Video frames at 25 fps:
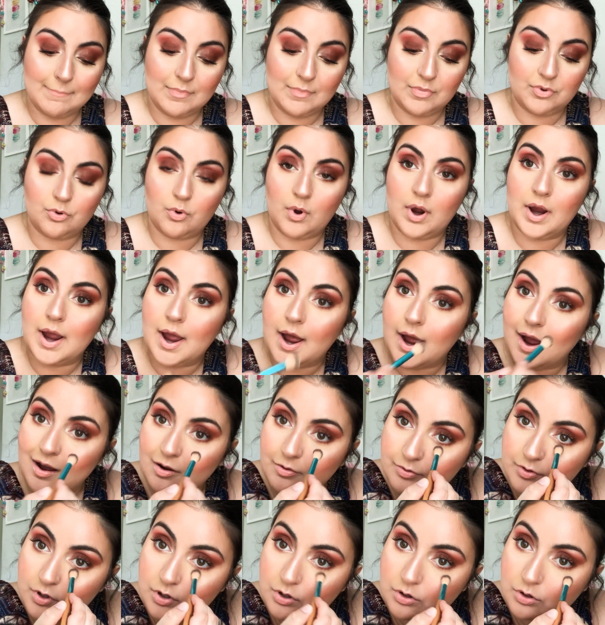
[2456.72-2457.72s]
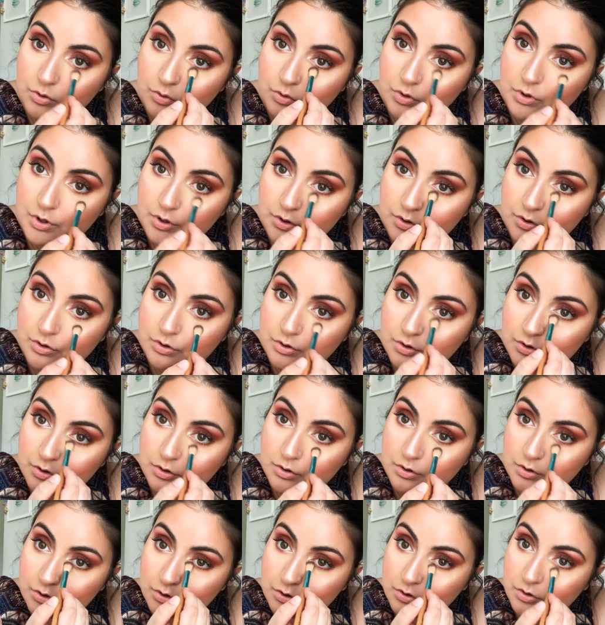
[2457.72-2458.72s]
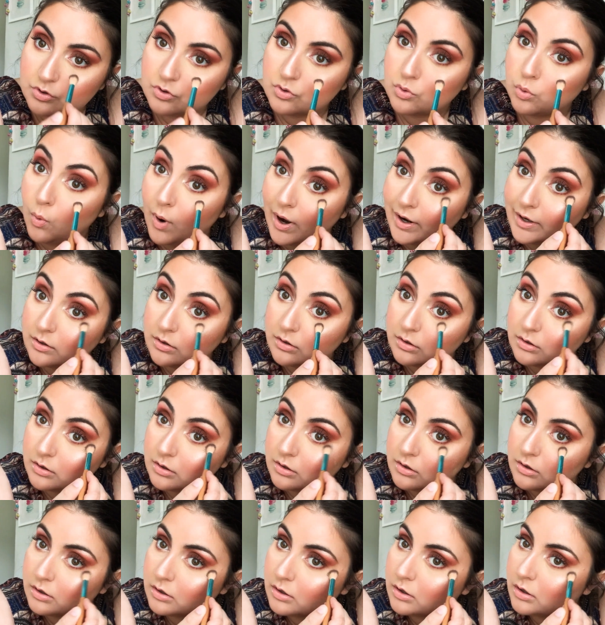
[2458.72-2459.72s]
So I have to do this twice.